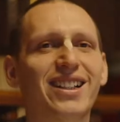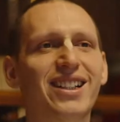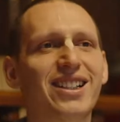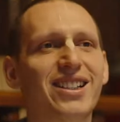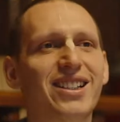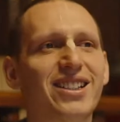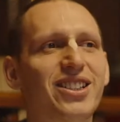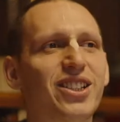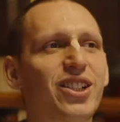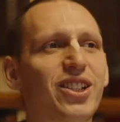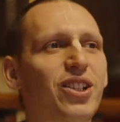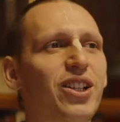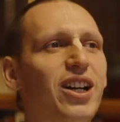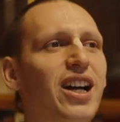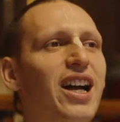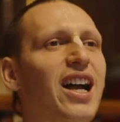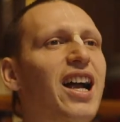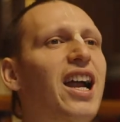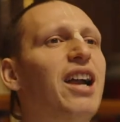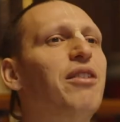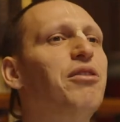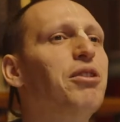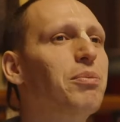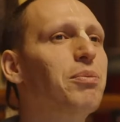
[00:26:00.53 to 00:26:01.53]
So
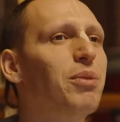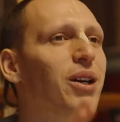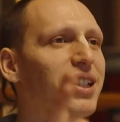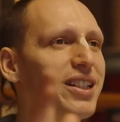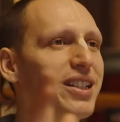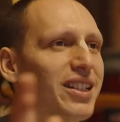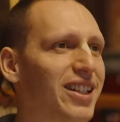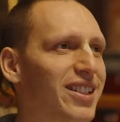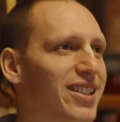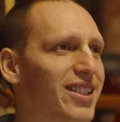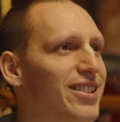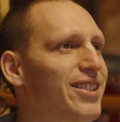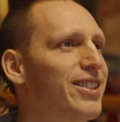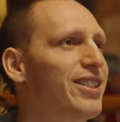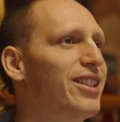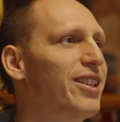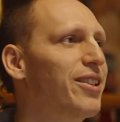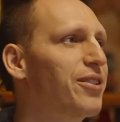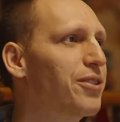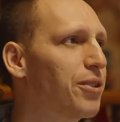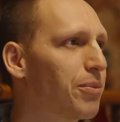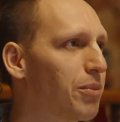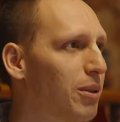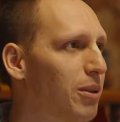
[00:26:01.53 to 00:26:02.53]
everybody can understand the
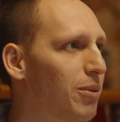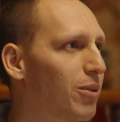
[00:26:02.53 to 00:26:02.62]
Supreme